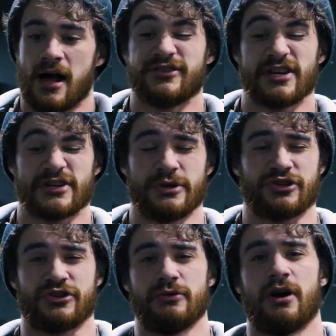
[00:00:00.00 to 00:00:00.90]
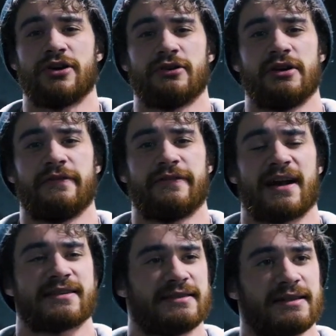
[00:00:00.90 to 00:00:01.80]
I just reached 200
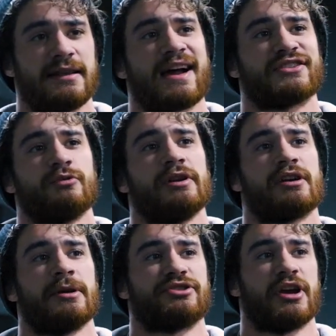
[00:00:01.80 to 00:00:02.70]
fasted last week on my